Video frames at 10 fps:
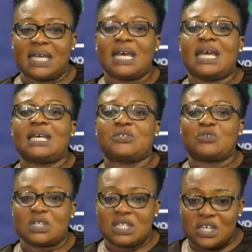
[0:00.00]
a
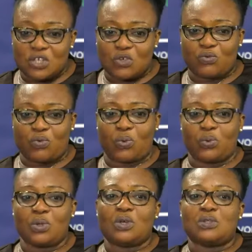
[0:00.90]
strategic role
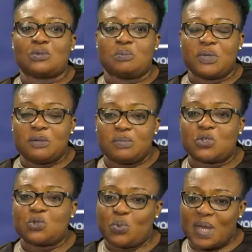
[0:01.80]
to be
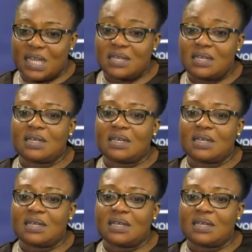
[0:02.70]
between